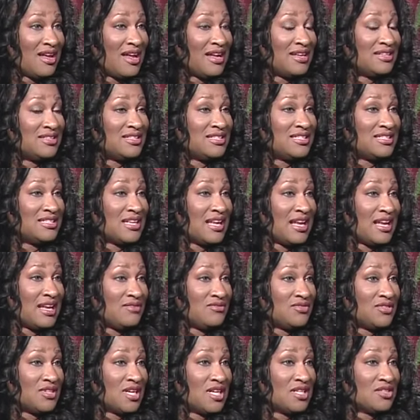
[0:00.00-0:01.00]
and
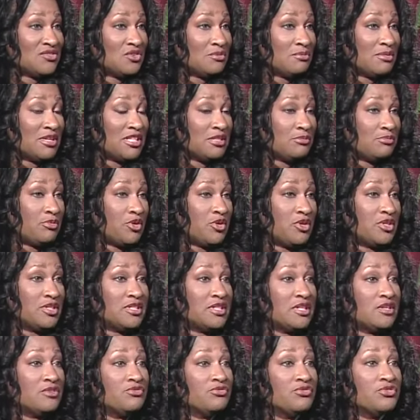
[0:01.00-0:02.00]
saves us from
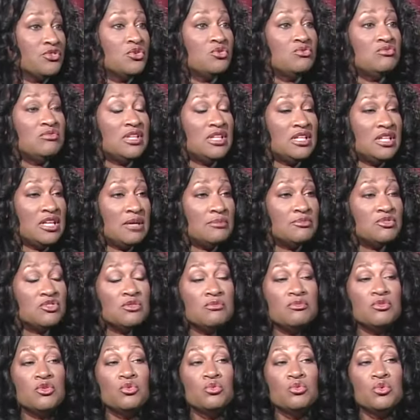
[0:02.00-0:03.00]
experiencing fruit that comes
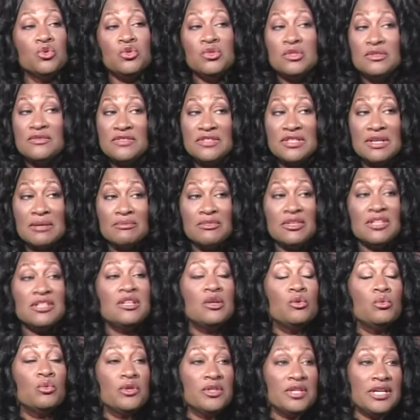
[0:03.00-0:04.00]
from the root of
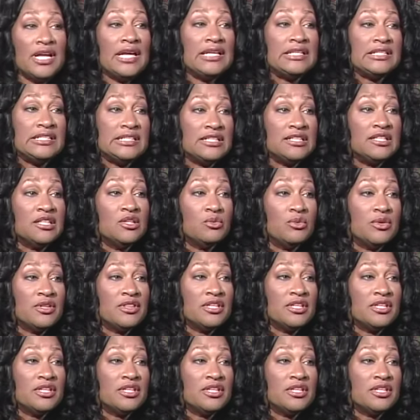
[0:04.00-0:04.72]
something that we're not dealing yeah.